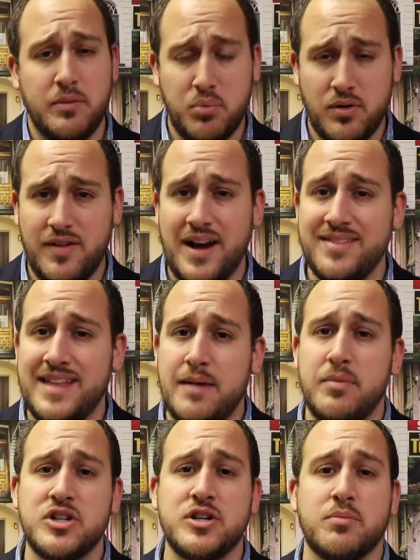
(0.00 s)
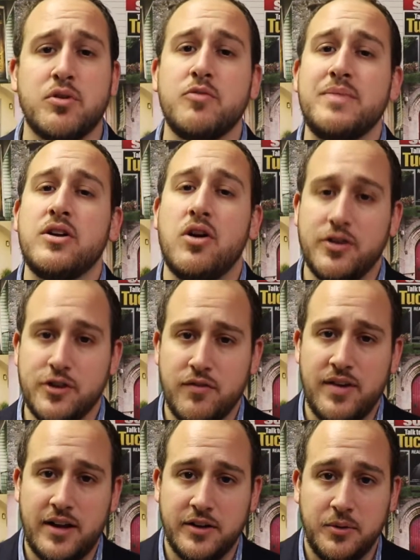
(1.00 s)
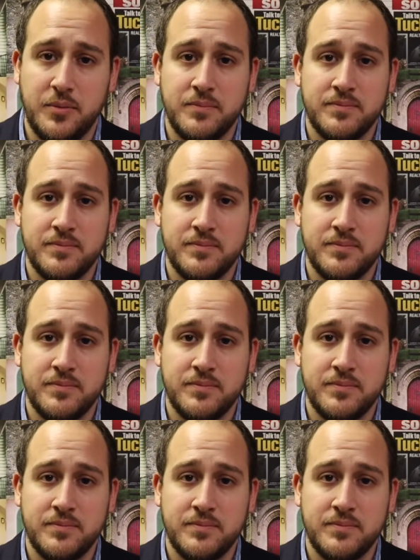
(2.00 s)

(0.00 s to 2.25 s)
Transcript: provide that much improvement on your value.